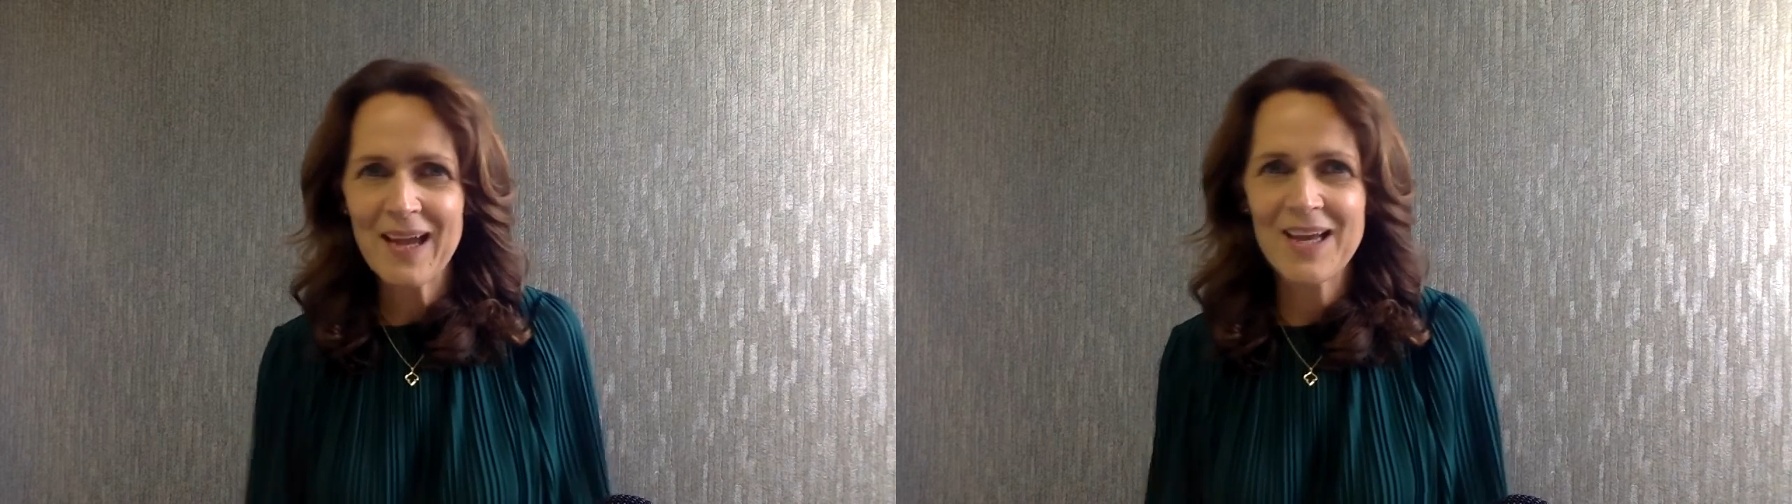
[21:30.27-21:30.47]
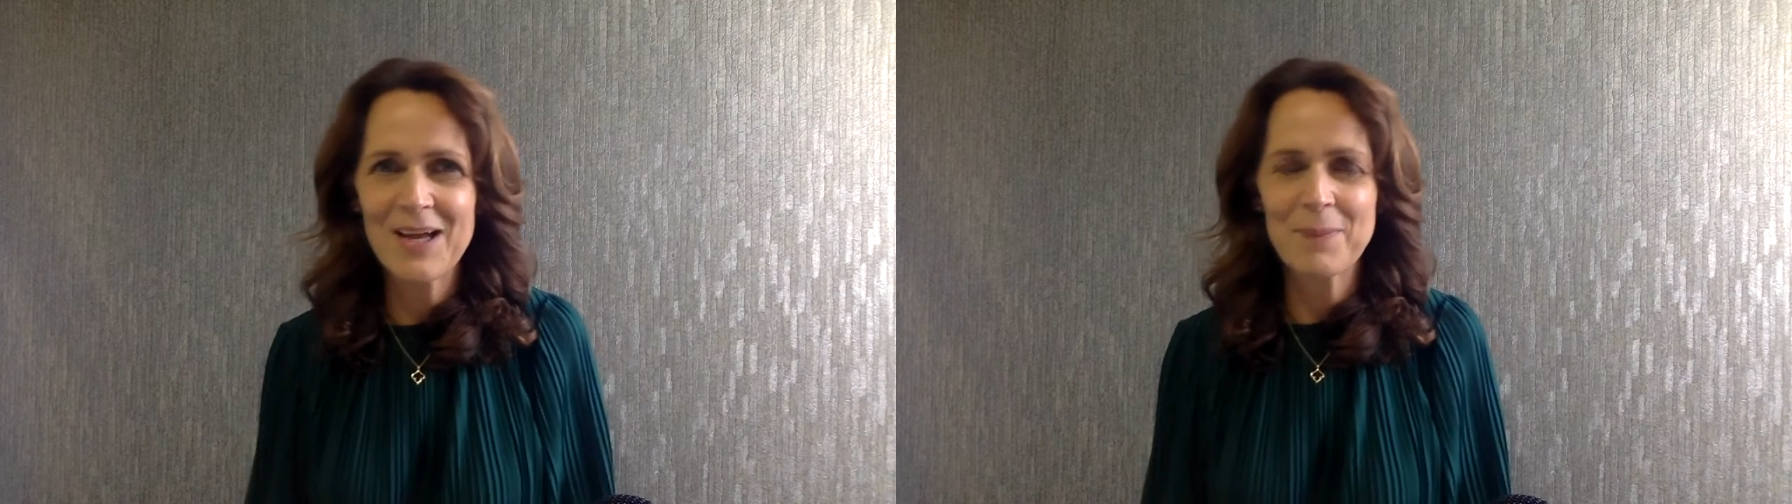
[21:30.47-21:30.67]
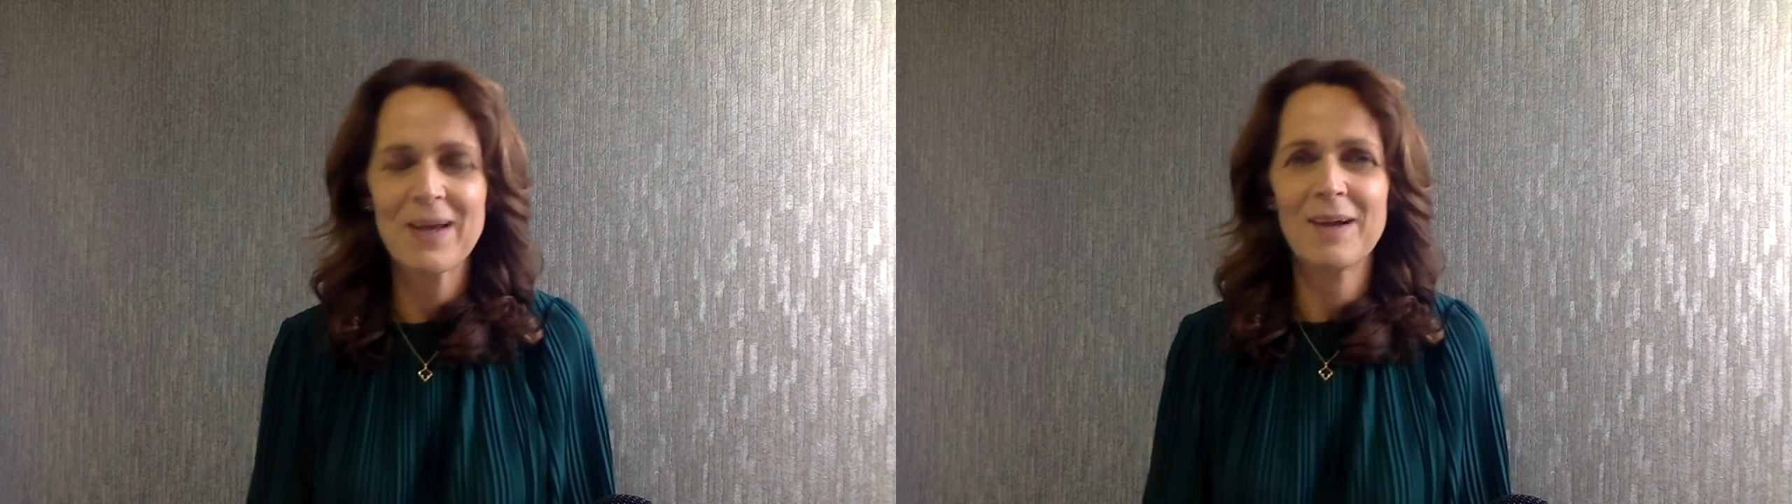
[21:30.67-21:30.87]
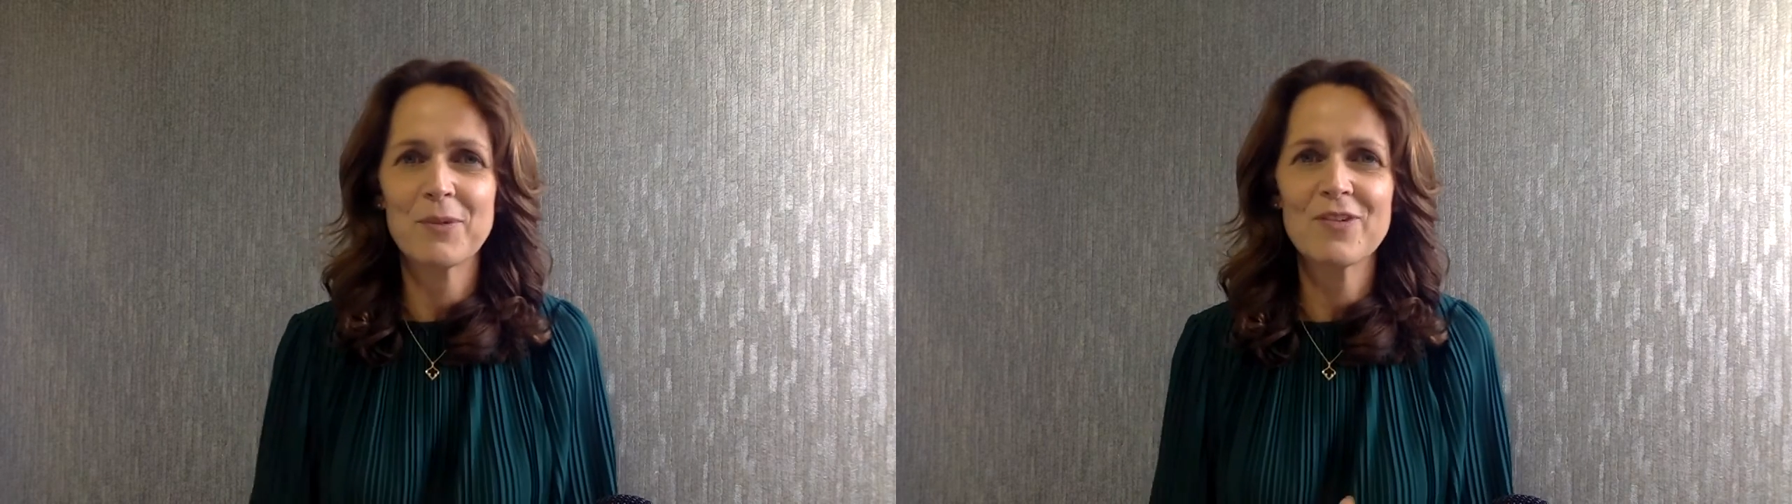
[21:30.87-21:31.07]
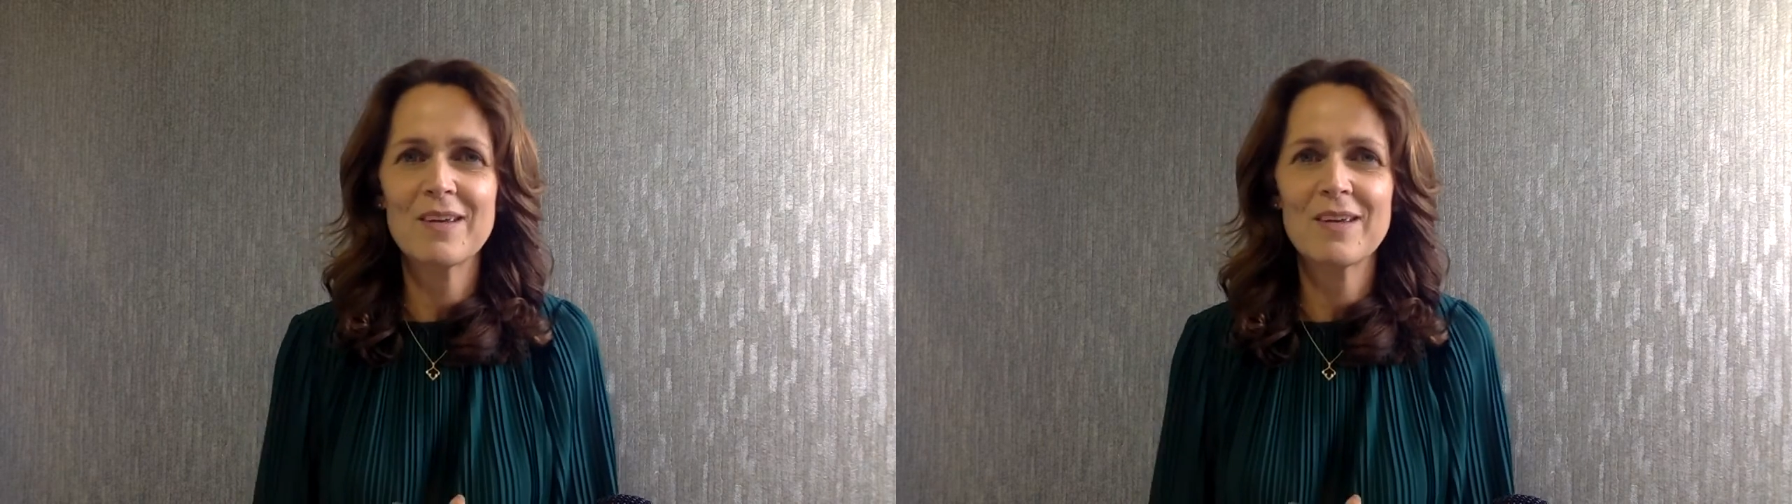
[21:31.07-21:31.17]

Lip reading: perhaps